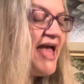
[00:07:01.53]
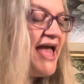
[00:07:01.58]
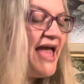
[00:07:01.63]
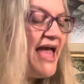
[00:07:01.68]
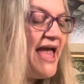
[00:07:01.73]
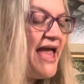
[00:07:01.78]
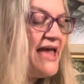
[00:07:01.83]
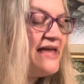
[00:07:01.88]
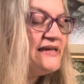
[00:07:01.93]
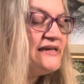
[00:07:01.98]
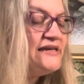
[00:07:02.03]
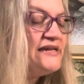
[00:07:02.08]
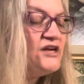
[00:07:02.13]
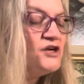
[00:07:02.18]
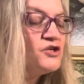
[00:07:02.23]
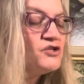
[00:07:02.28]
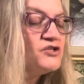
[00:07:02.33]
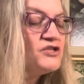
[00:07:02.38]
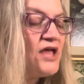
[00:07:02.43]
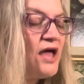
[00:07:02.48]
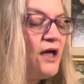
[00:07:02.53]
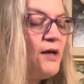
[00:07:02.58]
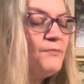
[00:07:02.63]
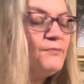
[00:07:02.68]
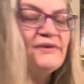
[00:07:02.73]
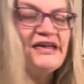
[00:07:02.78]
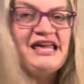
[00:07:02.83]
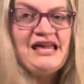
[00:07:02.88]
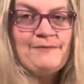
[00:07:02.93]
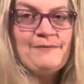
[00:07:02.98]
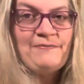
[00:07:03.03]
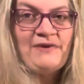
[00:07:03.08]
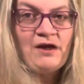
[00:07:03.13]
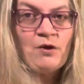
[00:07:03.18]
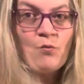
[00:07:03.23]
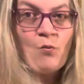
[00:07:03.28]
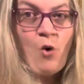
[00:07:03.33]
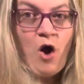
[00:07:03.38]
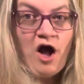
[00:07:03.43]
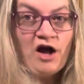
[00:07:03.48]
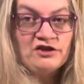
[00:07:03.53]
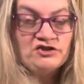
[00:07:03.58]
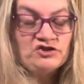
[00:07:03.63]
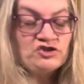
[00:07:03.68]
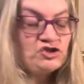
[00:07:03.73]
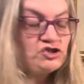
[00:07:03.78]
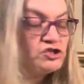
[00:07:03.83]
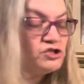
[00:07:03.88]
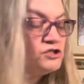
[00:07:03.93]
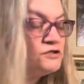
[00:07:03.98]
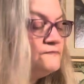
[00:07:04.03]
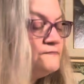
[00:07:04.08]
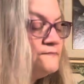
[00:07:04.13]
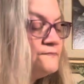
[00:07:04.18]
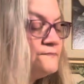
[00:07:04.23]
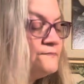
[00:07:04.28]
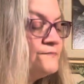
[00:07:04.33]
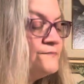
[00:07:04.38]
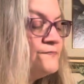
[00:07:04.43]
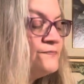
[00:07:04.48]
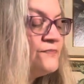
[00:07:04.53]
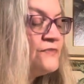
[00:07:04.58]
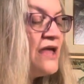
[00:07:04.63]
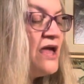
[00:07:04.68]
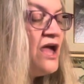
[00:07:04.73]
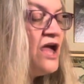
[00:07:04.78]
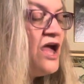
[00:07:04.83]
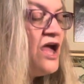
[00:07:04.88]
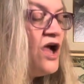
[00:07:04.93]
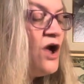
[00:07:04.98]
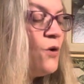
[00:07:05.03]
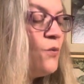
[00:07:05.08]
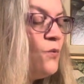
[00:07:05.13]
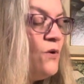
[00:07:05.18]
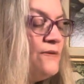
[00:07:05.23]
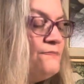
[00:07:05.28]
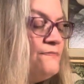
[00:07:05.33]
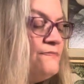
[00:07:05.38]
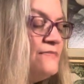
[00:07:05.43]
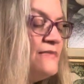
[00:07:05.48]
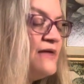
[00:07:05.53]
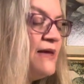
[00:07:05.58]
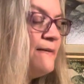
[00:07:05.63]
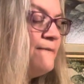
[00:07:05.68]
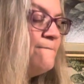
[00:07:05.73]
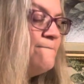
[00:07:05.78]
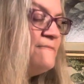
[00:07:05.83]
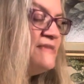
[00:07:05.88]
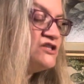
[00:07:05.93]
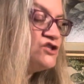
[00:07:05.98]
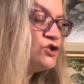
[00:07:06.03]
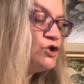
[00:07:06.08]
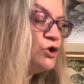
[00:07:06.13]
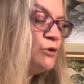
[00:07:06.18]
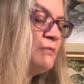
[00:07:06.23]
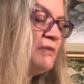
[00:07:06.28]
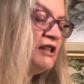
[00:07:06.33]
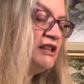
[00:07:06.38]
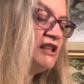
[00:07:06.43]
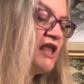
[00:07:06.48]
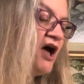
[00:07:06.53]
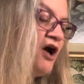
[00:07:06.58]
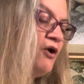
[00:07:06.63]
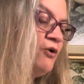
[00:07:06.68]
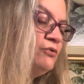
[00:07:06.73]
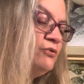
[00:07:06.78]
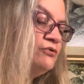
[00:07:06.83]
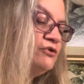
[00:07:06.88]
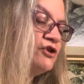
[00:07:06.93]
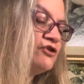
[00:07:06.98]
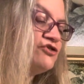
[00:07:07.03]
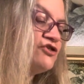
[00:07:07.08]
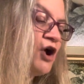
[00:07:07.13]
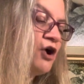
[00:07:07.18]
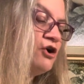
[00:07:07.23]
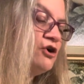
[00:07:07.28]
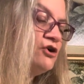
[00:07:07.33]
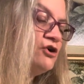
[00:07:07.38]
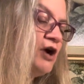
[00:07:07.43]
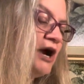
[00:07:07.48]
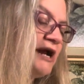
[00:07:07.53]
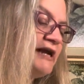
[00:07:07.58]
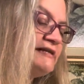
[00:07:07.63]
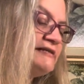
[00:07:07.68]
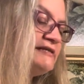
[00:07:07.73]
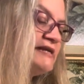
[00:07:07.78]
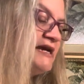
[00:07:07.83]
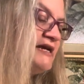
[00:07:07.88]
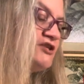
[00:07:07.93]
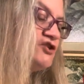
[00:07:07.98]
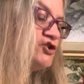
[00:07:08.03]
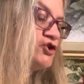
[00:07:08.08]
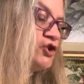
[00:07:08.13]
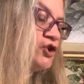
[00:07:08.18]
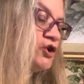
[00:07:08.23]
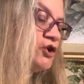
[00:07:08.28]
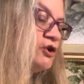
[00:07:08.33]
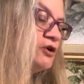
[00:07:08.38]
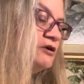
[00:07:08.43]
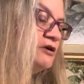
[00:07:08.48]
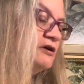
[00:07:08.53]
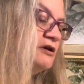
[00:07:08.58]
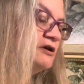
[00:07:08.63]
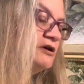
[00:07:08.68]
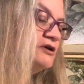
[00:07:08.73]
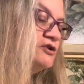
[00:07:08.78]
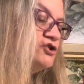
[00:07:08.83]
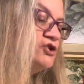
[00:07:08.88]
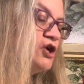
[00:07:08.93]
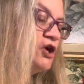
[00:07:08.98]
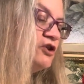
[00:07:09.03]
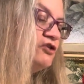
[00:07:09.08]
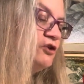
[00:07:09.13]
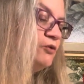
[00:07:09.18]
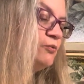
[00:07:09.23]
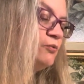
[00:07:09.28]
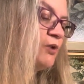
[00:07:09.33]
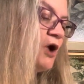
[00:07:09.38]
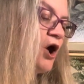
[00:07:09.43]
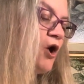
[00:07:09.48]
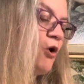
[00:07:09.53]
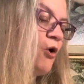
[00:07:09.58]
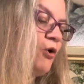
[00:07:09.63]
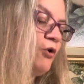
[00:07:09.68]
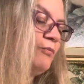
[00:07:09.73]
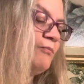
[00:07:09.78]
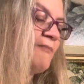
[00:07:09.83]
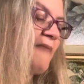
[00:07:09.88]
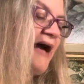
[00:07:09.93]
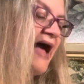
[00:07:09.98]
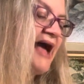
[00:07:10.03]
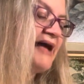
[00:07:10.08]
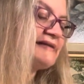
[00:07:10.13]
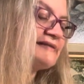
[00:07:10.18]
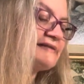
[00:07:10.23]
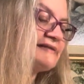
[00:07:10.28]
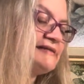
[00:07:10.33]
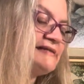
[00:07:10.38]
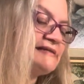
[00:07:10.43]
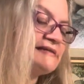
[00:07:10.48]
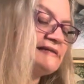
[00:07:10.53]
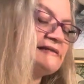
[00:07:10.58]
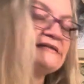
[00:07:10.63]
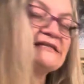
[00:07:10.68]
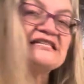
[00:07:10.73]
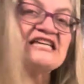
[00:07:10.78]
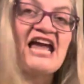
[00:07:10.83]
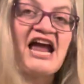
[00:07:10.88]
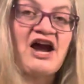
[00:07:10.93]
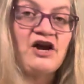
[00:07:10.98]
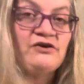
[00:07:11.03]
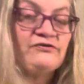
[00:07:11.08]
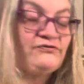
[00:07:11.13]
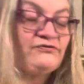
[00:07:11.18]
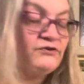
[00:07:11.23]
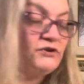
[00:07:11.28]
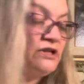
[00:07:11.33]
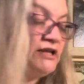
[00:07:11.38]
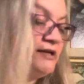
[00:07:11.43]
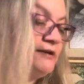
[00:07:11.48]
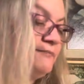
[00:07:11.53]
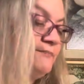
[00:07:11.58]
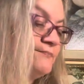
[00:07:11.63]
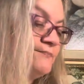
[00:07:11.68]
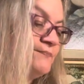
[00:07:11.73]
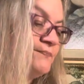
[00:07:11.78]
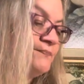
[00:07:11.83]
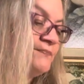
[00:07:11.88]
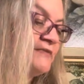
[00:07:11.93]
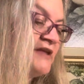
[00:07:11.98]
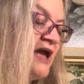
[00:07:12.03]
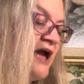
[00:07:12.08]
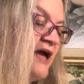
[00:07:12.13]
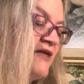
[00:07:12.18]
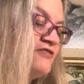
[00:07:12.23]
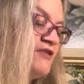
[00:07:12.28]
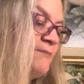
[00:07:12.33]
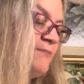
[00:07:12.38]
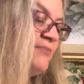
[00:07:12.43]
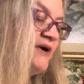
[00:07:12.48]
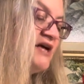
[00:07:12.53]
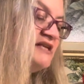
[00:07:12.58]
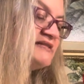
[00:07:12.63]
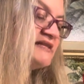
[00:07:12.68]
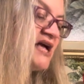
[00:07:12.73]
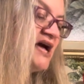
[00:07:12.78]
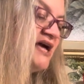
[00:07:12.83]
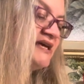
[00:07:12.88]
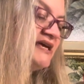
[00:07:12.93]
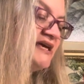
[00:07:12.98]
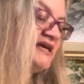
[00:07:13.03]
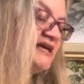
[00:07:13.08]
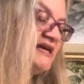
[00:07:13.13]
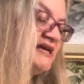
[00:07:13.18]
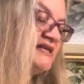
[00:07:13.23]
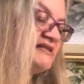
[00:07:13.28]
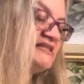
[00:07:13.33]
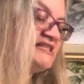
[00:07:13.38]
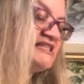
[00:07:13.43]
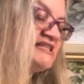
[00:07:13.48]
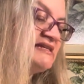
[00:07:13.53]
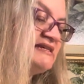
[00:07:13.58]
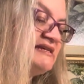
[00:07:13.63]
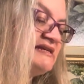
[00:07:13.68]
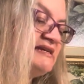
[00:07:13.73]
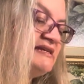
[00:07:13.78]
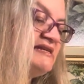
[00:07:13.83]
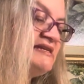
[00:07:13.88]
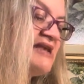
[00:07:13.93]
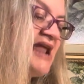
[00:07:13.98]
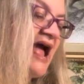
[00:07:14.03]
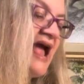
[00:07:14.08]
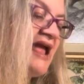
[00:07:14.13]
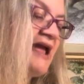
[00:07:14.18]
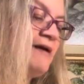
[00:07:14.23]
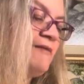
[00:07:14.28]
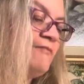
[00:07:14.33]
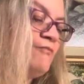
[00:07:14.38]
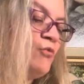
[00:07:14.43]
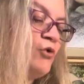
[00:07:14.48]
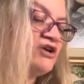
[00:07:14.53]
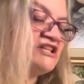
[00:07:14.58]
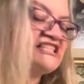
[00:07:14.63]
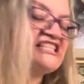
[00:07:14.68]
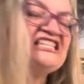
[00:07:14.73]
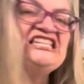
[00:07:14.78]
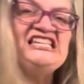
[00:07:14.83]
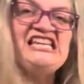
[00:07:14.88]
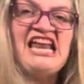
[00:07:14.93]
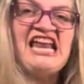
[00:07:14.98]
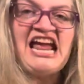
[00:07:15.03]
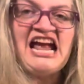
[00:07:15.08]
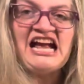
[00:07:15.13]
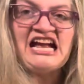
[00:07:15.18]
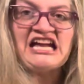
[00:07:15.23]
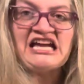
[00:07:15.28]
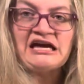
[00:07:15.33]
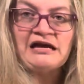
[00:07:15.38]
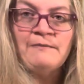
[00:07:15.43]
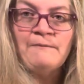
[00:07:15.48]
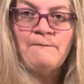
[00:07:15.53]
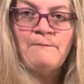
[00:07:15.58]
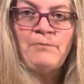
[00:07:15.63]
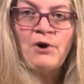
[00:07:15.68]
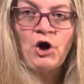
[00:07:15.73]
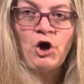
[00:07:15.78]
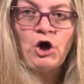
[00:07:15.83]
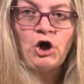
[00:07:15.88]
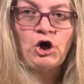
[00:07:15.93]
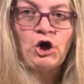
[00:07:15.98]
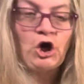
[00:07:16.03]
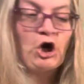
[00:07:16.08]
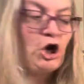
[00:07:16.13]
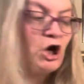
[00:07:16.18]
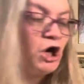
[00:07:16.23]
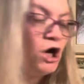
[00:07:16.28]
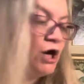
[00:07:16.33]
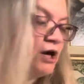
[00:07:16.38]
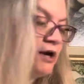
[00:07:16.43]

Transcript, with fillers: head and ears up, keeping watch. When Mr. Malone, the third grade teacher, took the role, Max listened carefully. The Buzzcut Kid's name was Nick Berger.